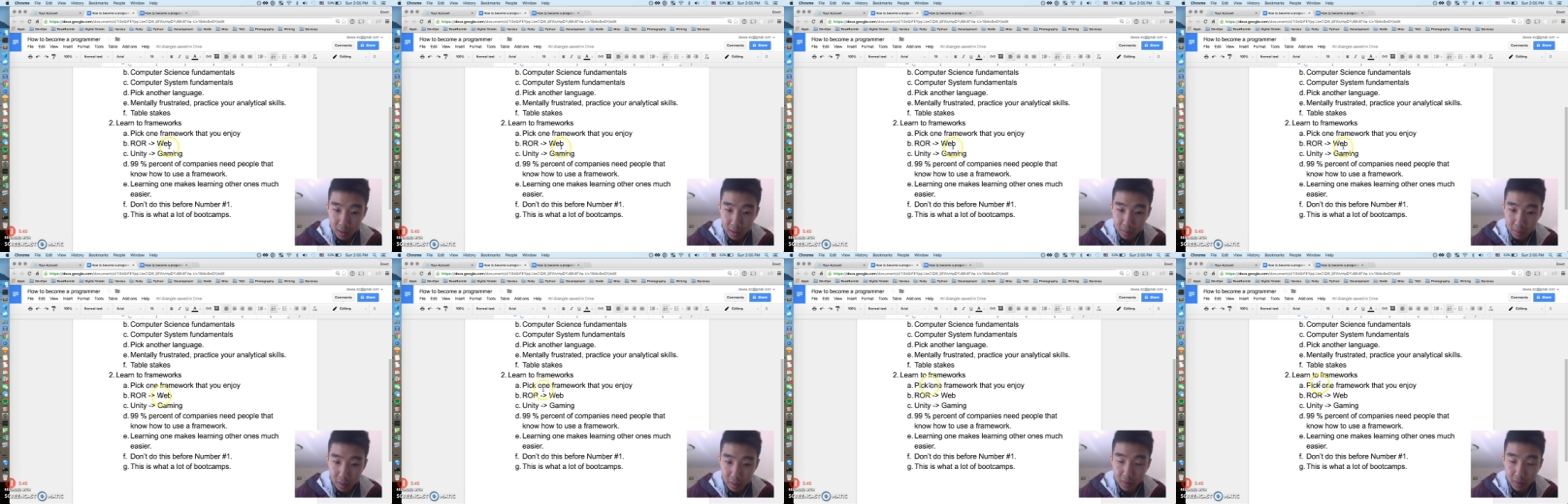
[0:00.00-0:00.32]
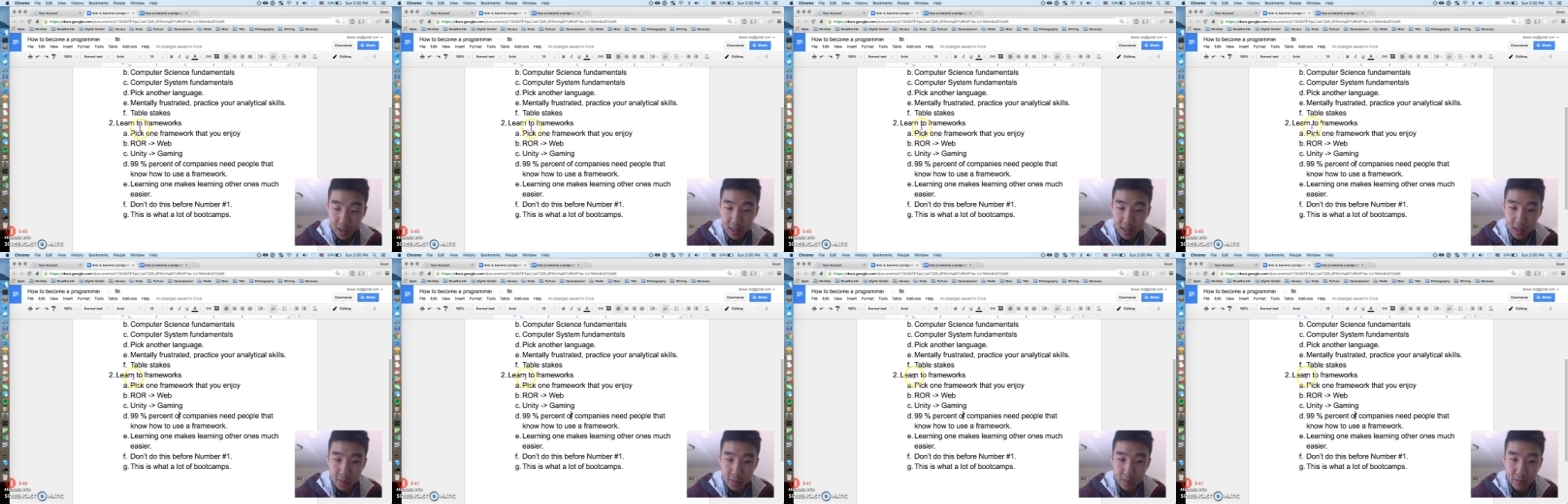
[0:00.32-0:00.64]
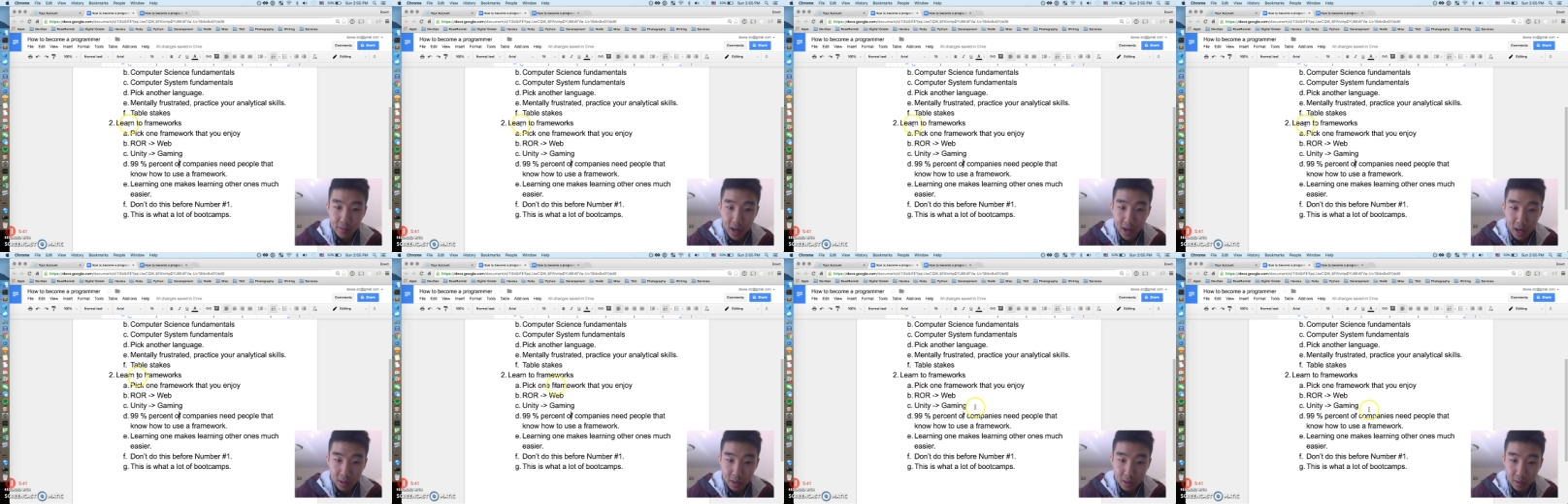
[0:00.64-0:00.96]
provide some
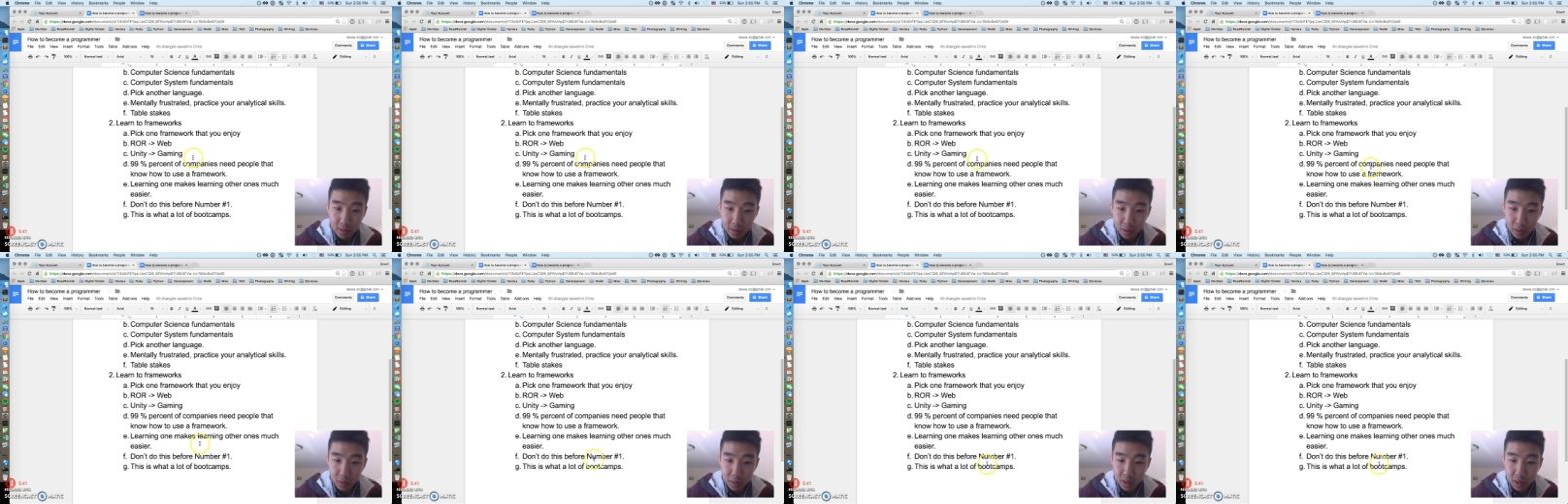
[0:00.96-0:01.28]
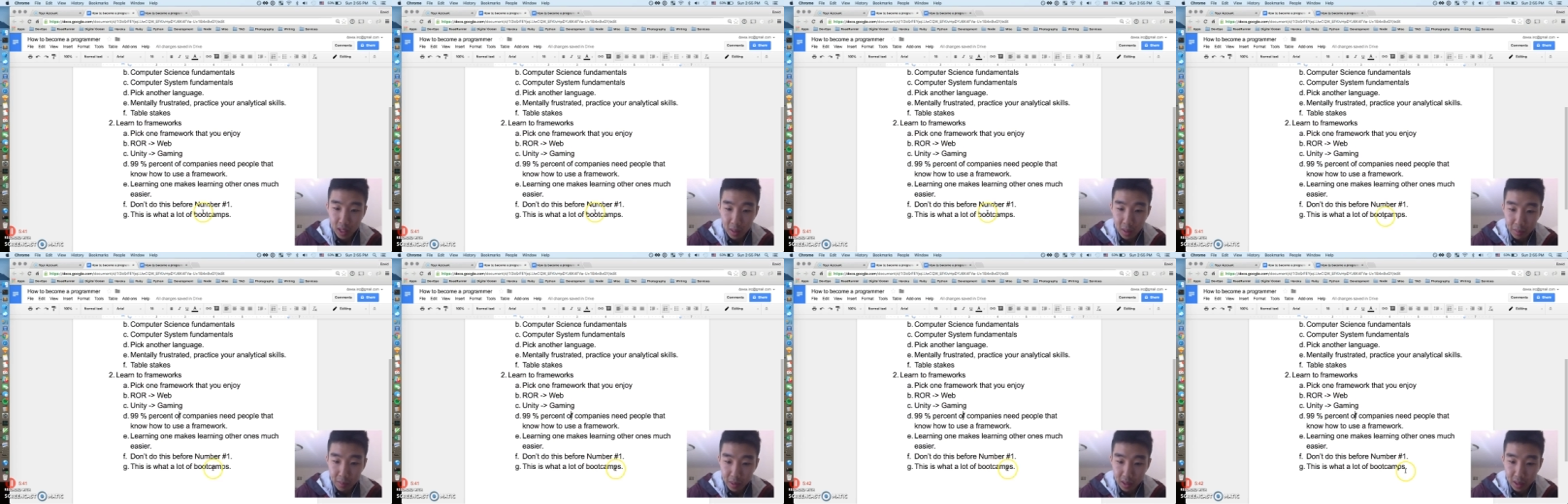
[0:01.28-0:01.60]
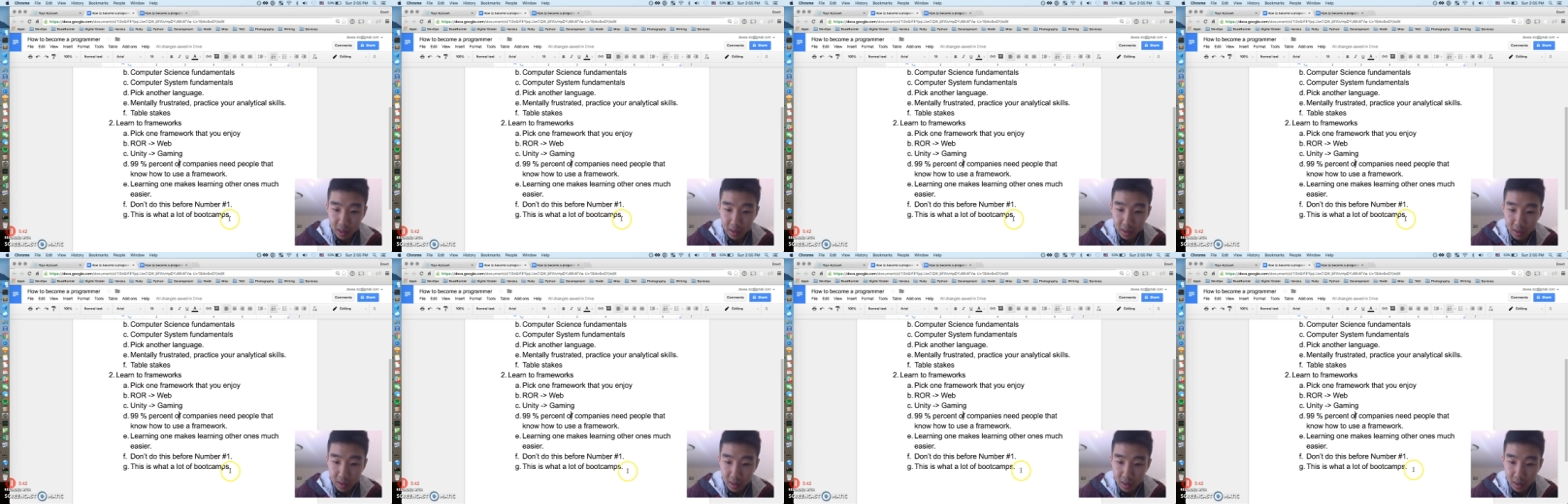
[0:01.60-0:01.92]
value to a
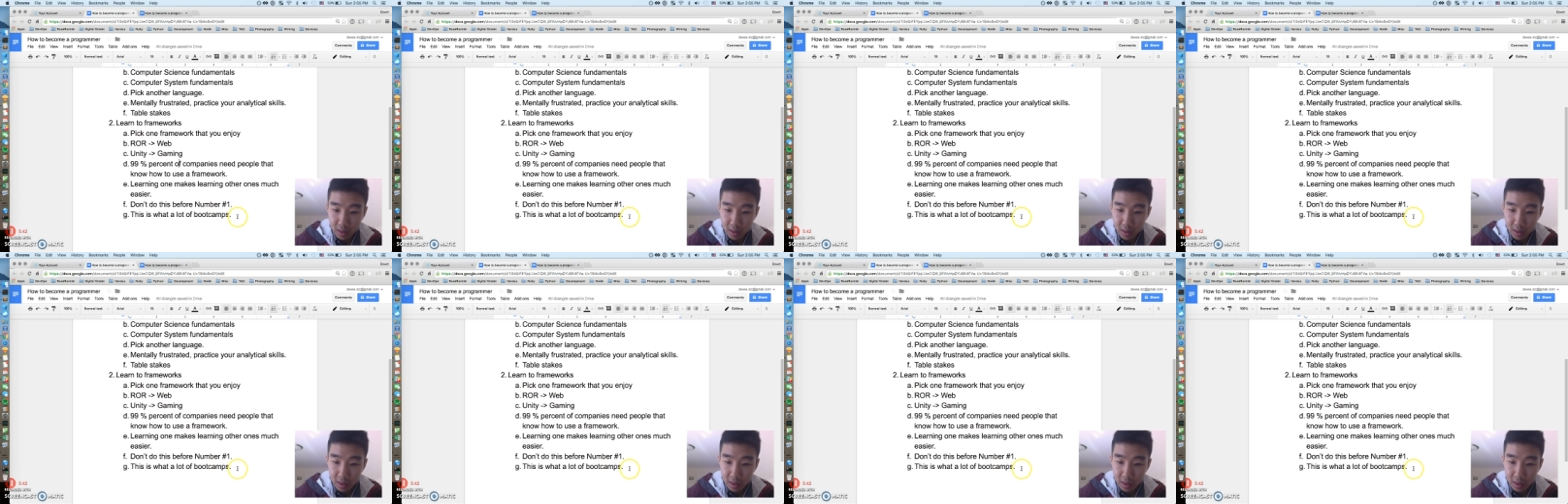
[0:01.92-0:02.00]
company,